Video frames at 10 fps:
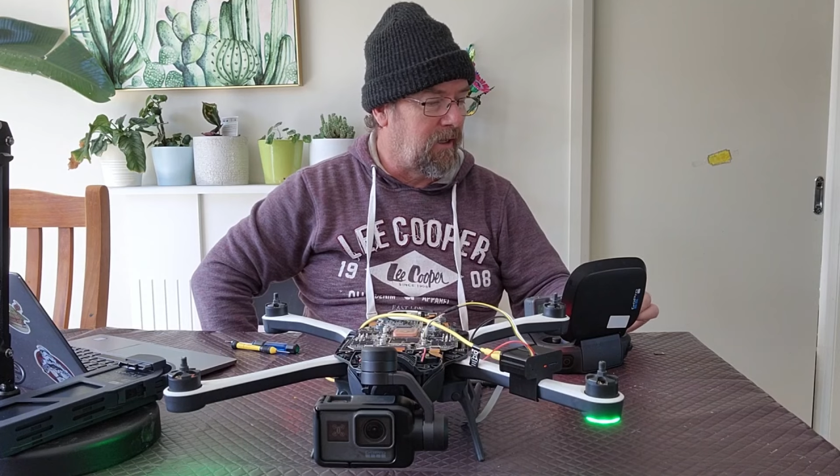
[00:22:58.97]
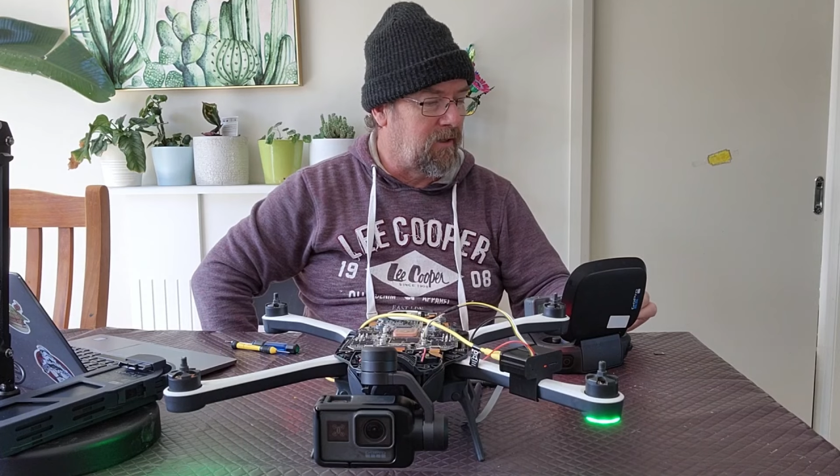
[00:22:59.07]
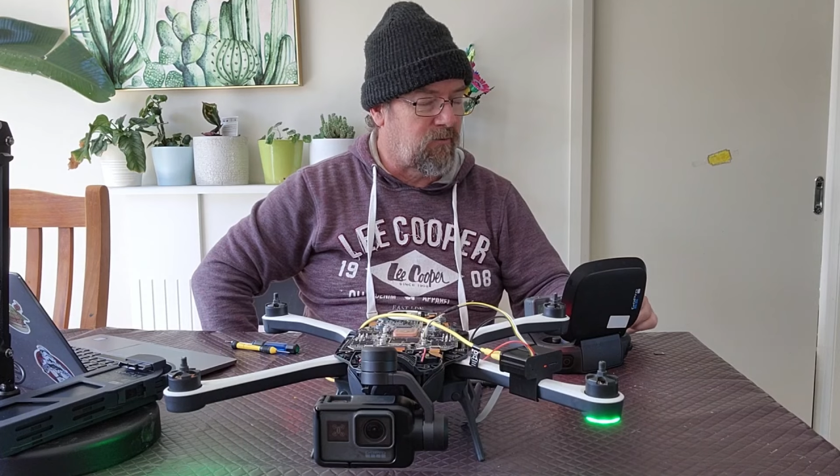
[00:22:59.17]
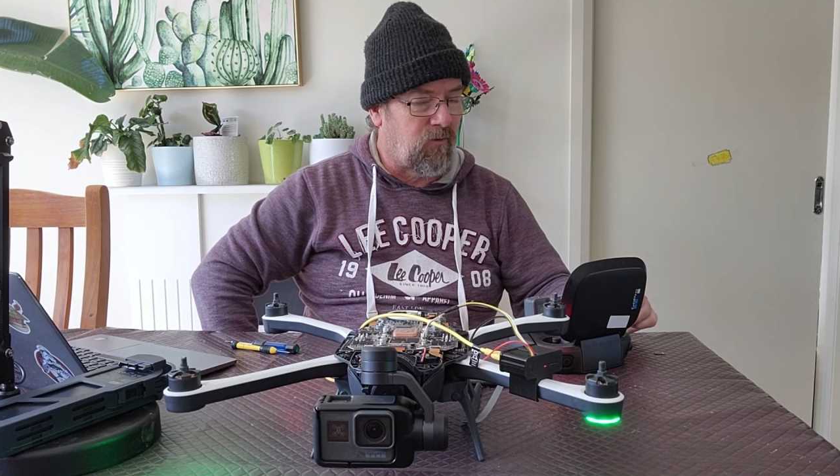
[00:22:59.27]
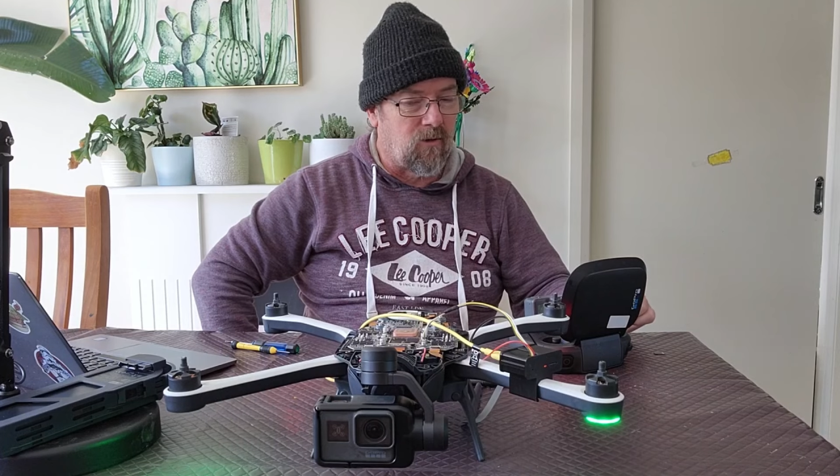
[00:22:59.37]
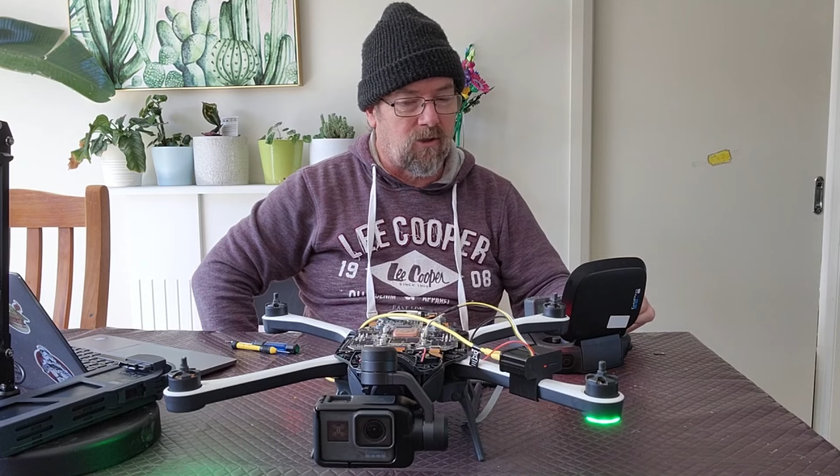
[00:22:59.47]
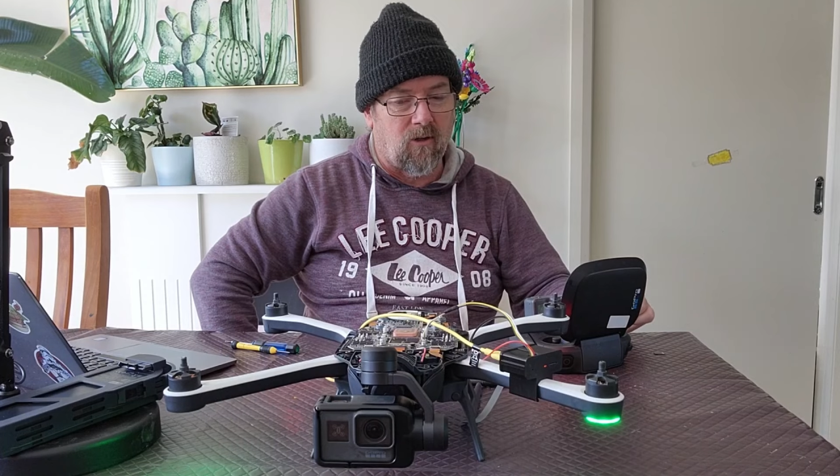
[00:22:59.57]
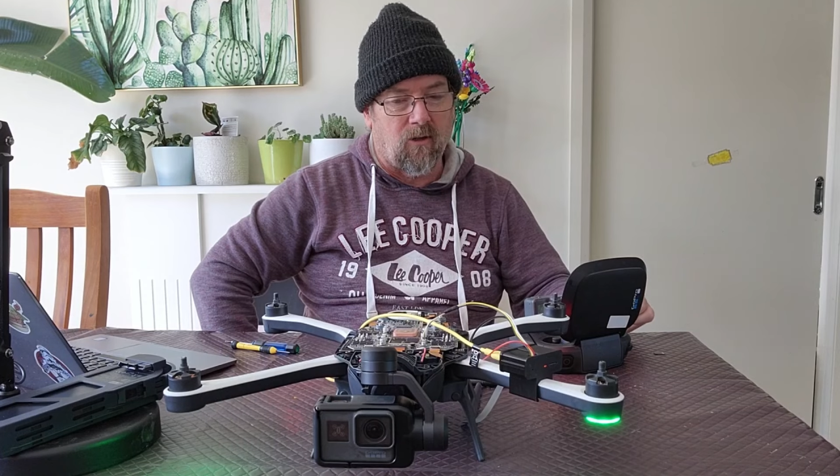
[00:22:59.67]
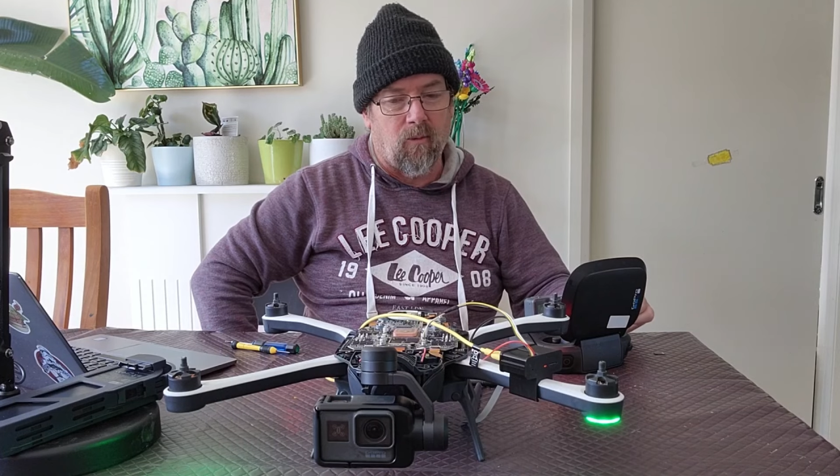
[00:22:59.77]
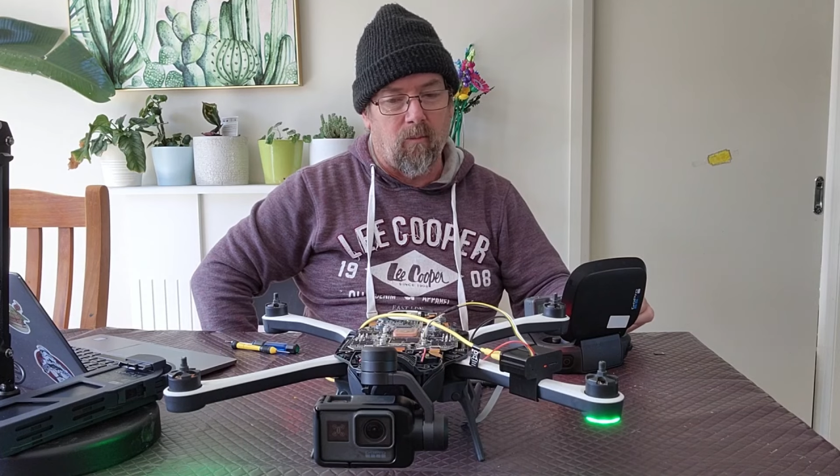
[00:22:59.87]
This floor's got
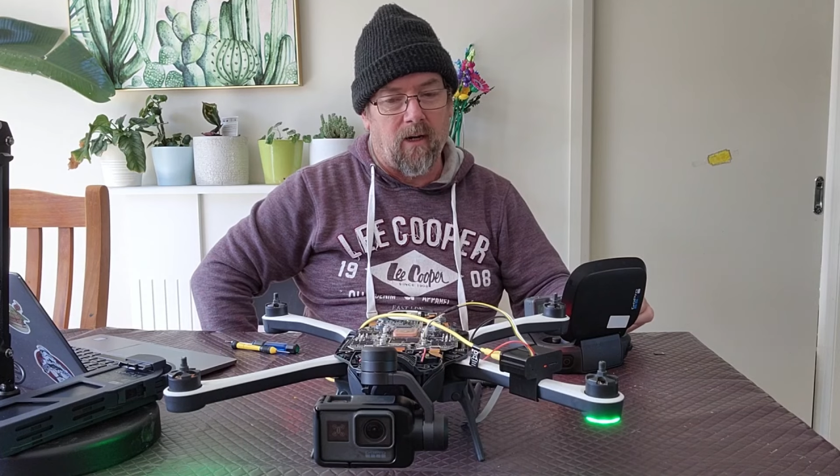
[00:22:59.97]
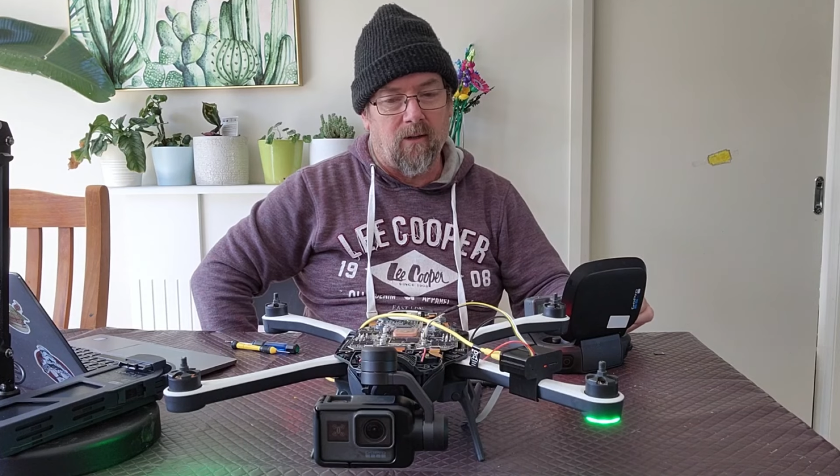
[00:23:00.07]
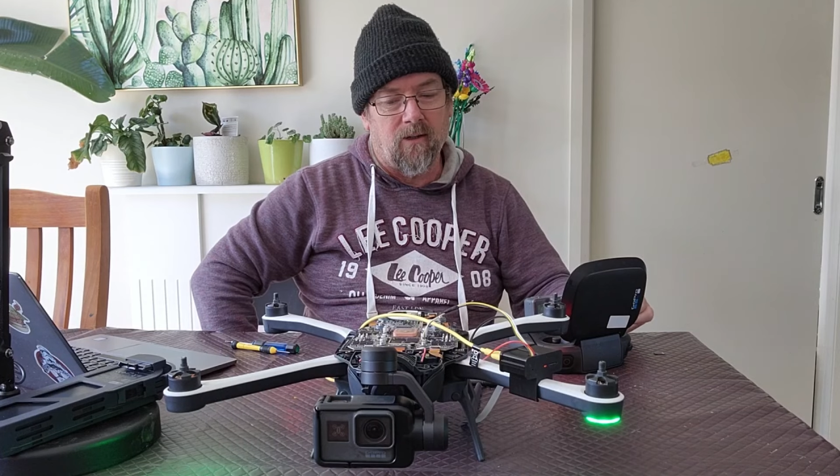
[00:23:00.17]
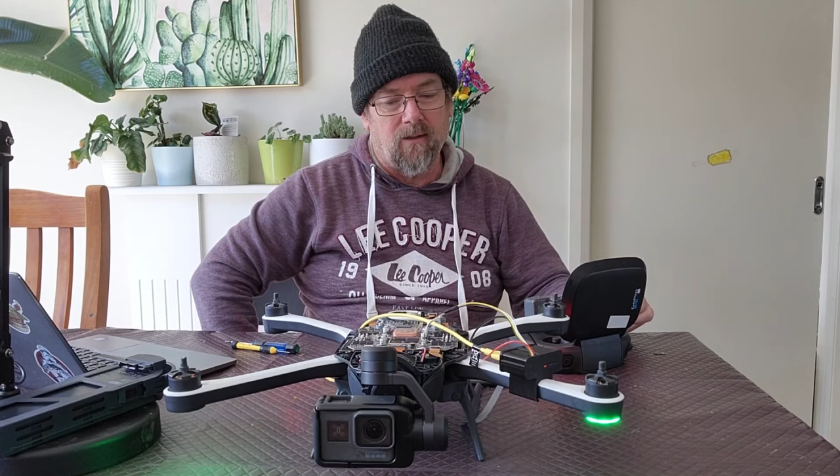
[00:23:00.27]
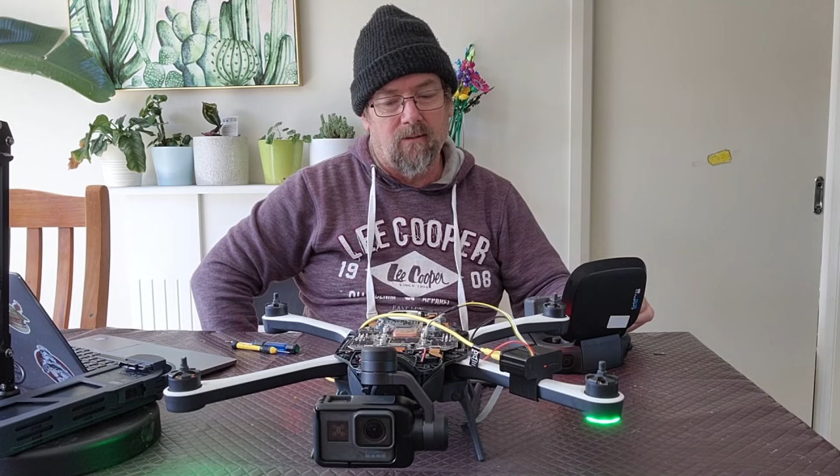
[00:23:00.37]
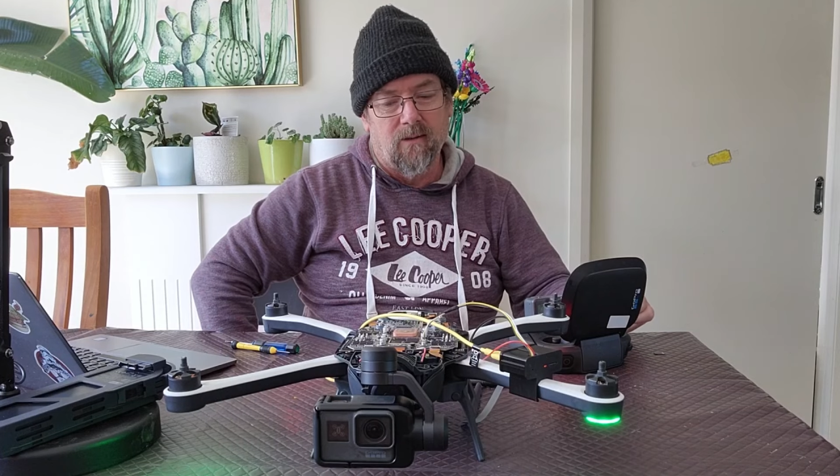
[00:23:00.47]
a lot of metal in it.